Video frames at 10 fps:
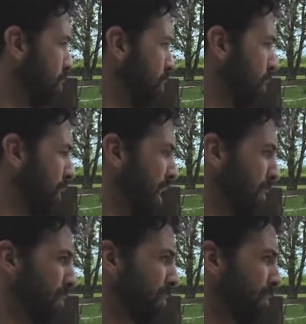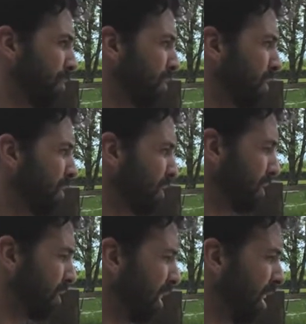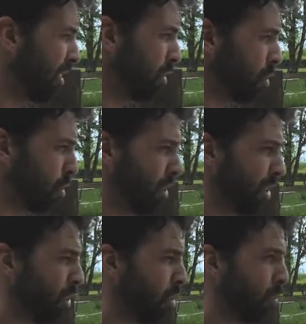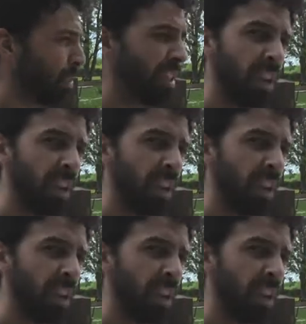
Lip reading: to lunge on the concrete.